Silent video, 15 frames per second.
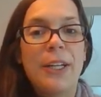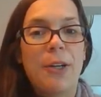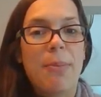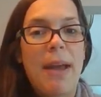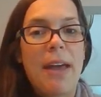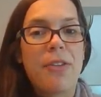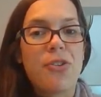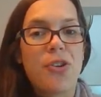your
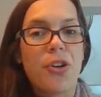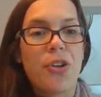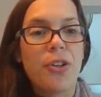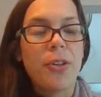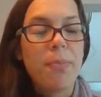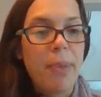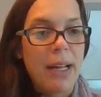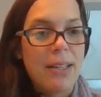math
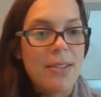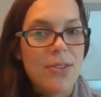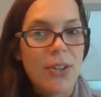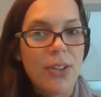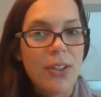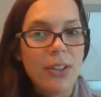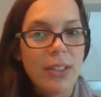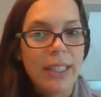journal,
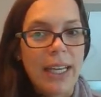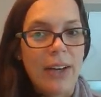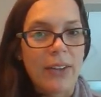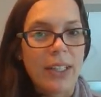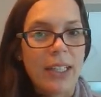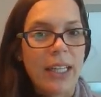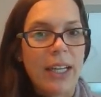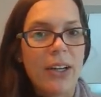pencil,
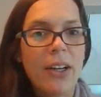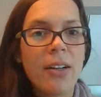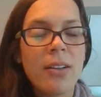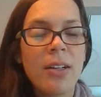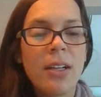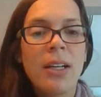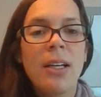calculator.